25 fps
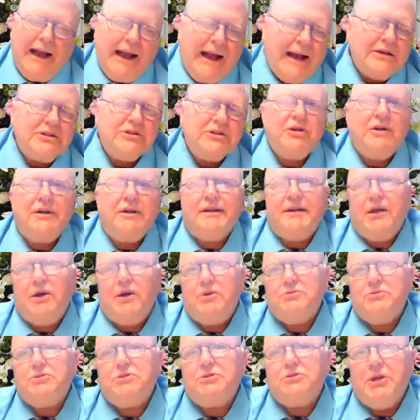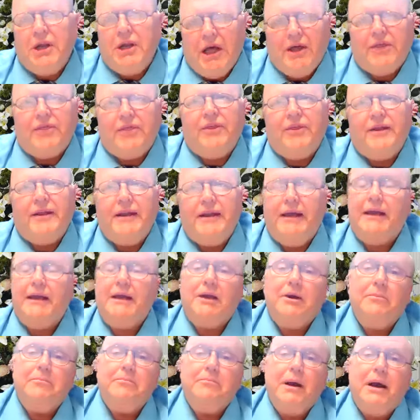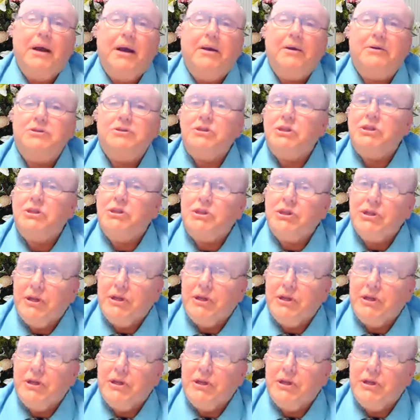actually knows nothing in comparison